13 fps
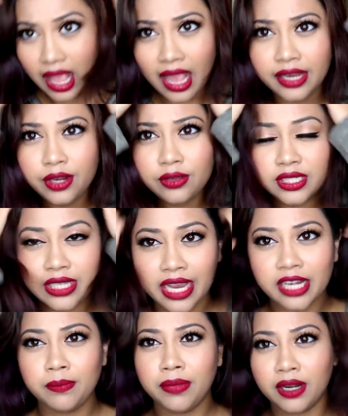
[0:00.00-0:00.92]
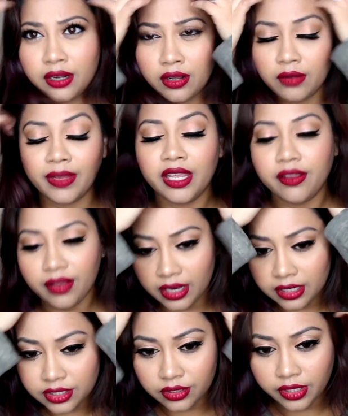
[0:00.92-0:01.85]
I do side part on my
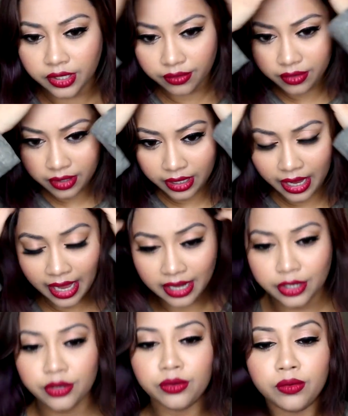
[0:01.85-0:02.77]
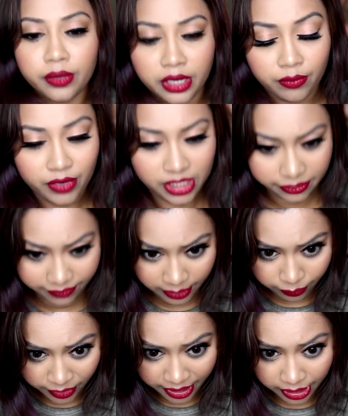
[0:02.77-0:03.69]
hair, so you can do in
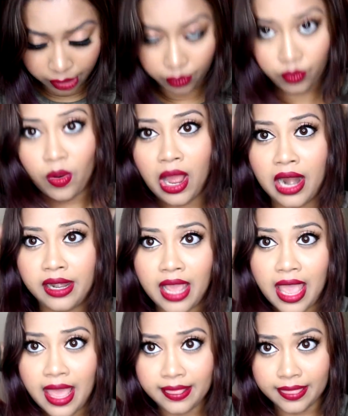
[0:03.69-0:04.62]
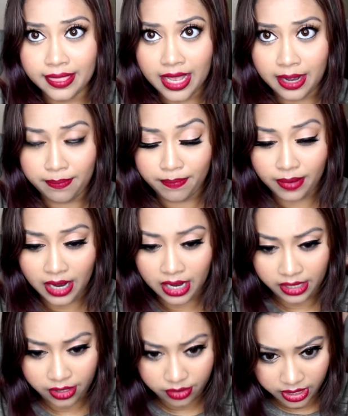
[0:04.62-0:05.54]
whichever way you want, and then
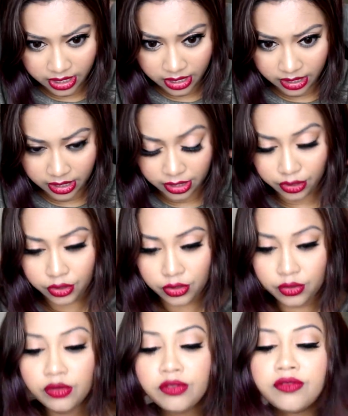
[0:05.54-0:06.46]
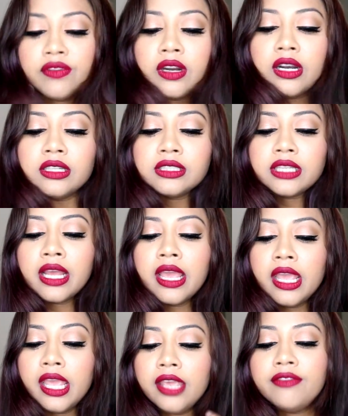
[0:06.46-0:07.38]
part your hair into two first.
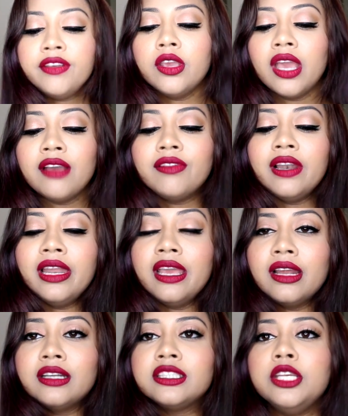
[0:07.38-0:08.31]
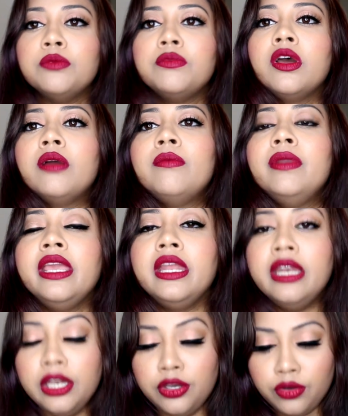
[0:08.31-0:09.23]
If you have layers, you probably
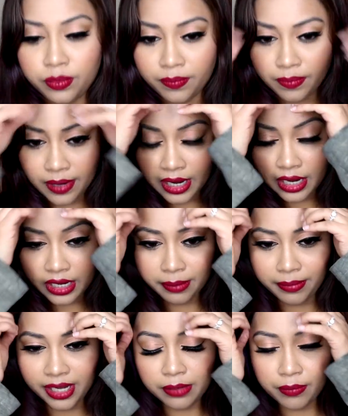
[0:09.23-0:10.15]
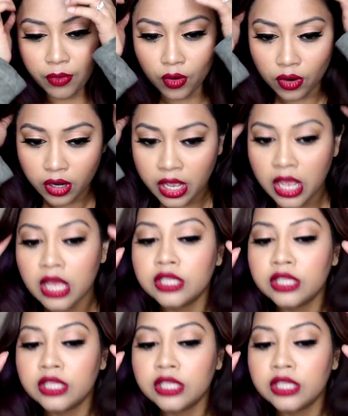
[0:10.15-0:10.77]
need to part a bit more.